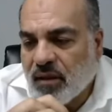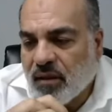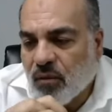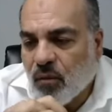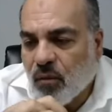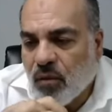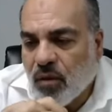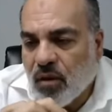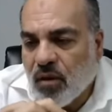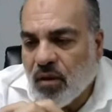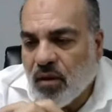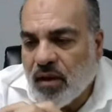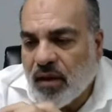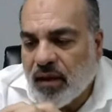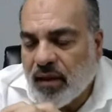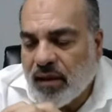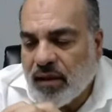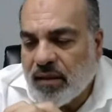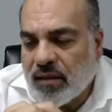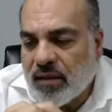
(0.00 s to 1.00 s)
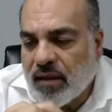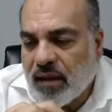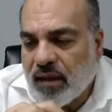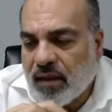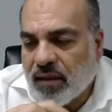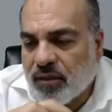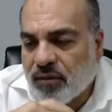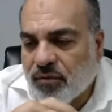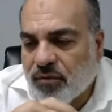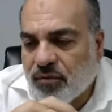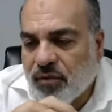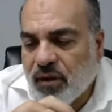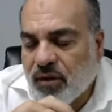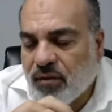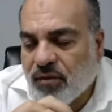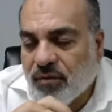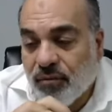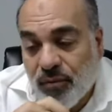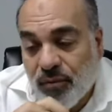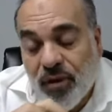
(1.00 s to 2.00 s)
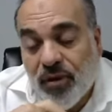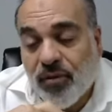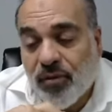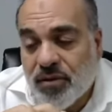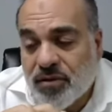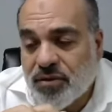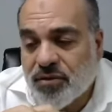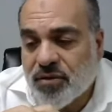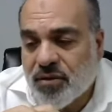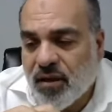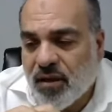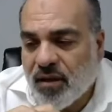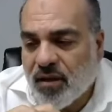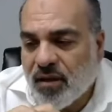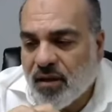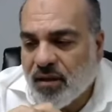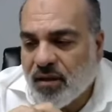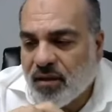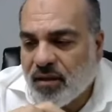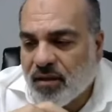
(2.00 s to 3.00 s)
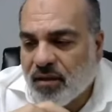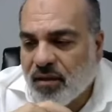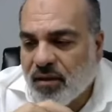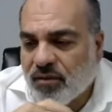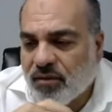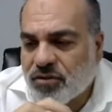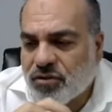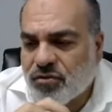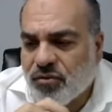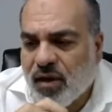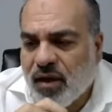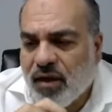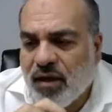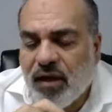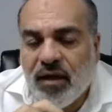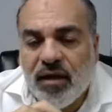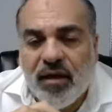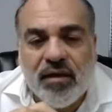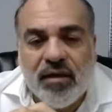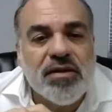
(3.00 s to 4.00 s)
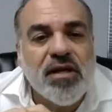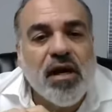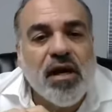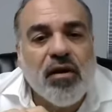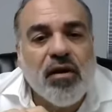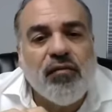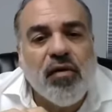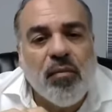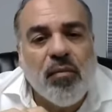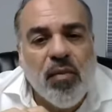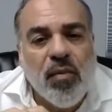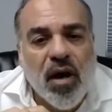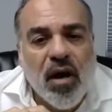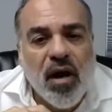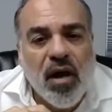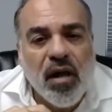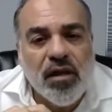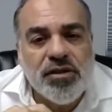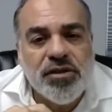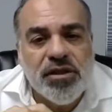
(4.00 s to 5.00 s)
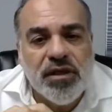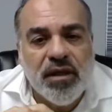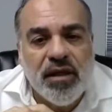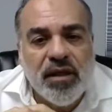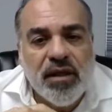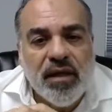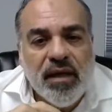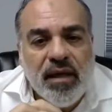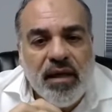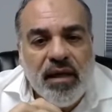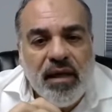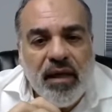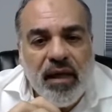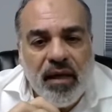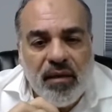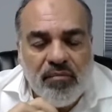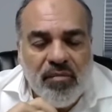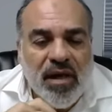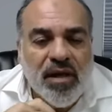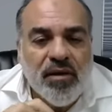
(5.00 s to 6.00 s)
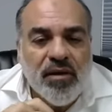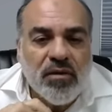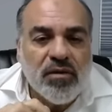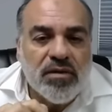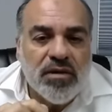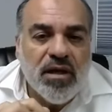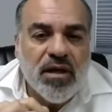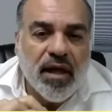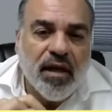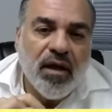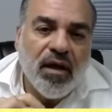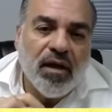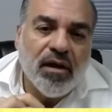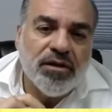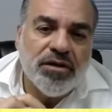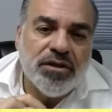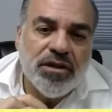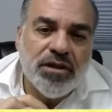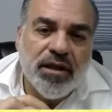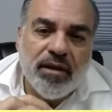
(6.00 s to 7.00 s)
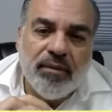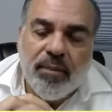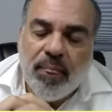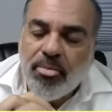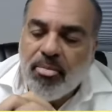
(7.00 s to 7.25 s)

work in 3-year rigorous year training in psychopharmacology and medical psychology.